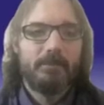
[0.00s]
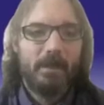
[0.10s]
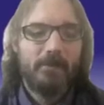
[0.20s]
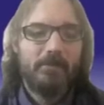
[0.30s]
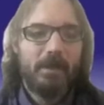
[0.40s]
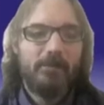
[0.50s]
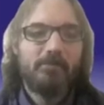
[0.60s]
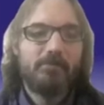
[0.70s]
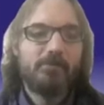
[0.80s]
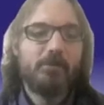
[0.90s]

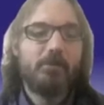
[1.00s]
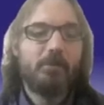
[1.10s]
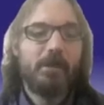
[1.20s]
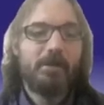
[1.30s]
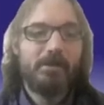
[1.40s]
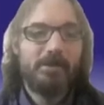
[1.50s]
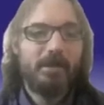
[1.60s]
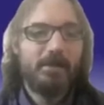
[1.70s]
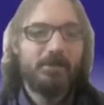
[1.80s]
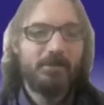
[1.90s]
And so your
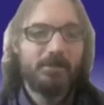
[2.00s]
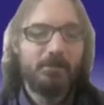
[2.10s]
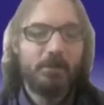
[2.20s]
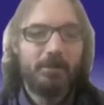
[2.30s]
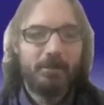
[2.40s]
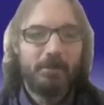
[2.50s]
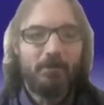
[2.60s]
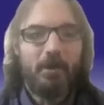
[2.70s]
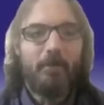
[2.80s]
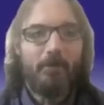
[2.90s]
recommendation is 1 year
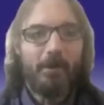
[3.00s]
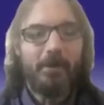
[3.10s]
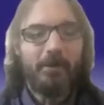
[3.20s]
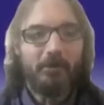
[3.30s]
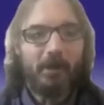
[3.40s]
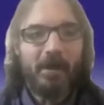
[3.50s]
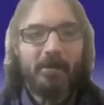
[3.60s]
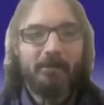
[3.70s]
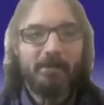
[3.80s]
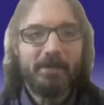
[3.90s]
of operating,
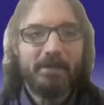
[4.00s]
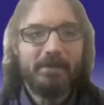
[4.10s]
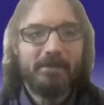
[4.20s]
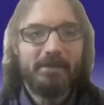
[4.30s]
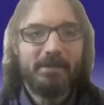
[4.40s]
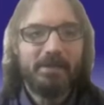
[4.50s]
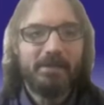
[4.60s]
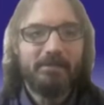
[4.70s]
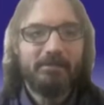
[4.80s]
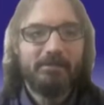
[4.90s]
right? But
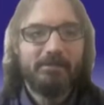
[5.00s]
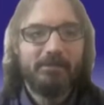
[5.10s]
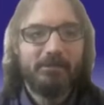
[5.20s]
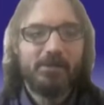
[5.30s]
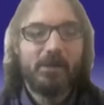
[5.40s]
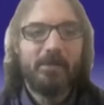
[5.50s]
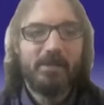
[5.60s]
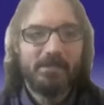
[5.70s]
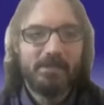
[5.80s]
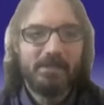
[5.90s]
for some
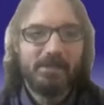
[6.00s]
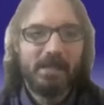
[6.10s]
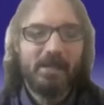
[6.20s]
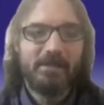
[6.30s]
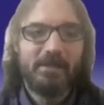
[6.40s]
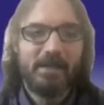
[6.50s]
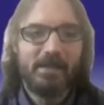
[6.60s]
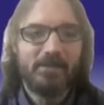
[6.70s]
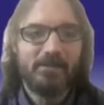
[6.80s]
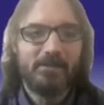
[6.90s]
ESDs that
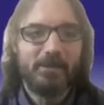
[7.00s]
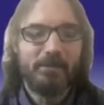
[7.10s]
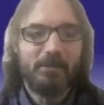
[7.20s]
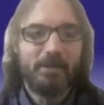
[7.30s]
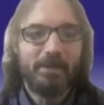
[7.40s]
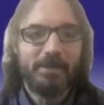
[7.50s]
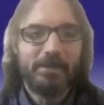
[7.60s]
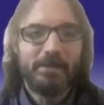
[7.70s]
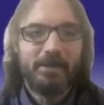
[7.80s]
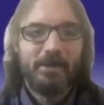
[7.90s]
gets to be a
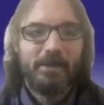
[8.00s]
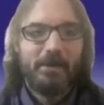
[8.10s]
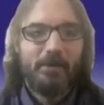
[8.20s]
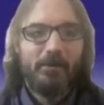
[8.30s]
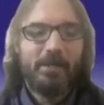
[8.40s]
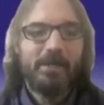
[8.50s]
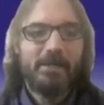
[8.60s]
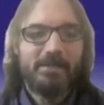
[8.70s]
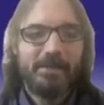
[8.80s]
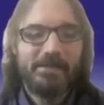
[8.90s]
pretty
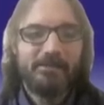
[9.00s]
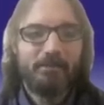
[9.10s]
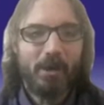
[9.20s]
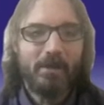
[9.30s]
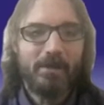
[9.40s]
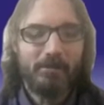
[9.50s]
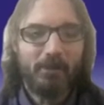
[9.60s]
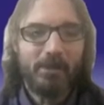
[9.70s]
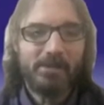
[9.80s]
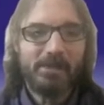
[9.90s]
intensive bonding
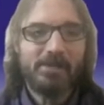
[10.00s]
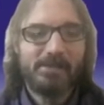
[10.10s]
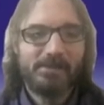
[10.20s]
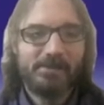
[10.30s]
process.